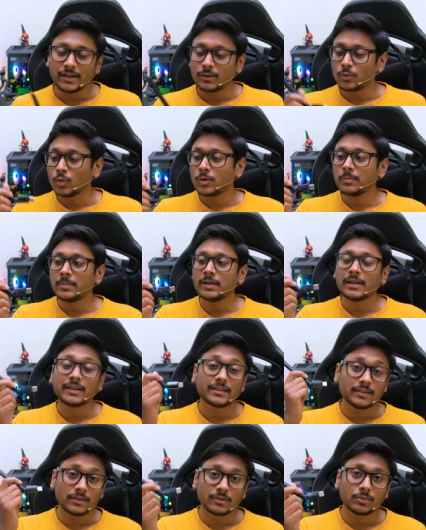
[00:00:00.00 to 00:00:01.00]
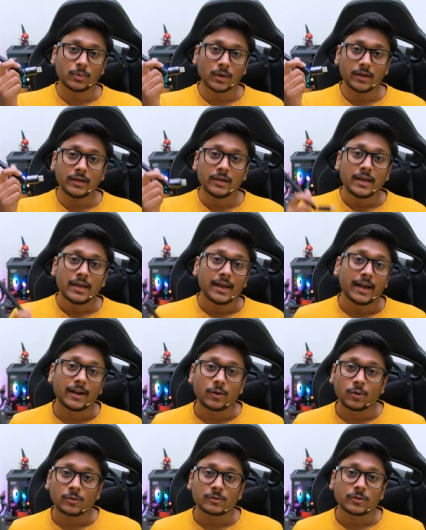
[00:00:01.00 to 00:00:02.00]
It won't be like this one.
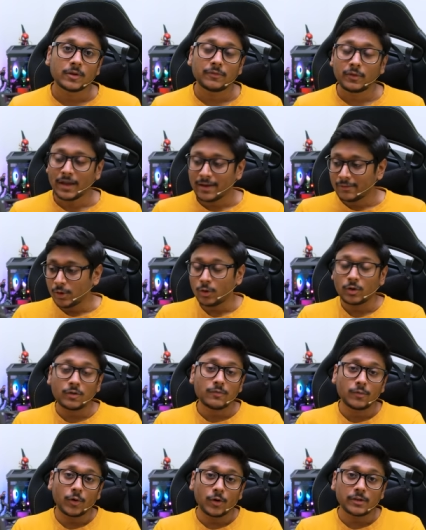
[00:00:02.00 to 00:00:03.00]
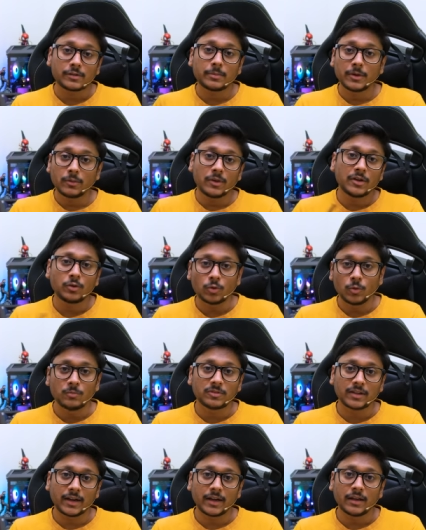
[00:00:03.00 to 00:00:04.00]
And also if you have a lot of walls between
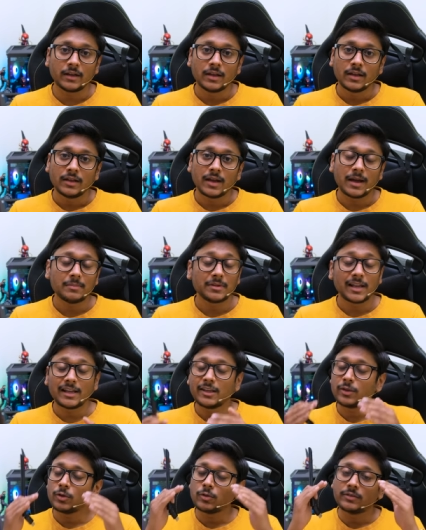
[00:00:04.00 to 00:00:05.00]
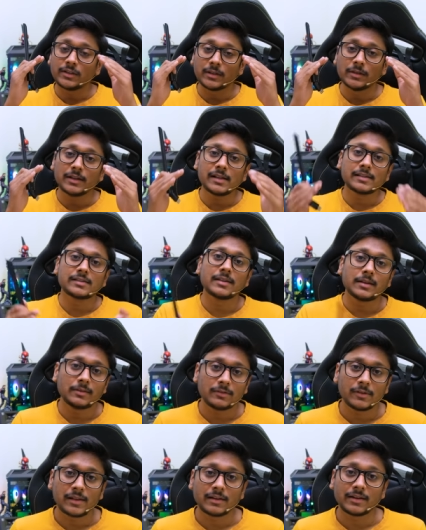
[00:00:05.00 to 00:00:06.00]
rooms, right? I'm telling you signal
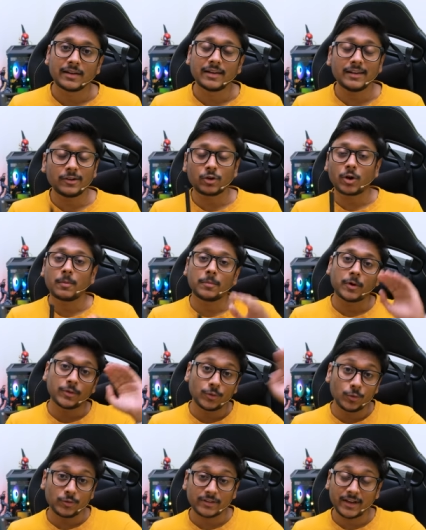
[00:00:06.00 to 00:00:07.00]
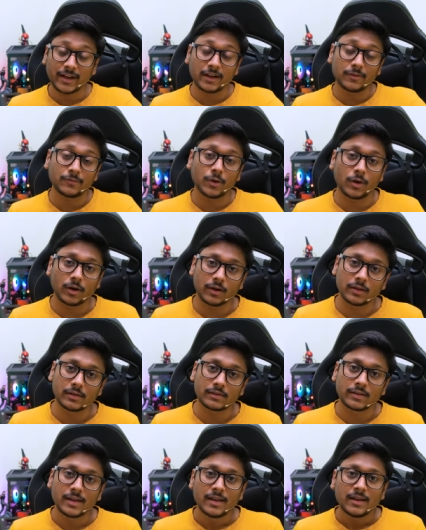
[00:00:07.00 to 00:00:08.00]
strength will really drop on those kind of dongles.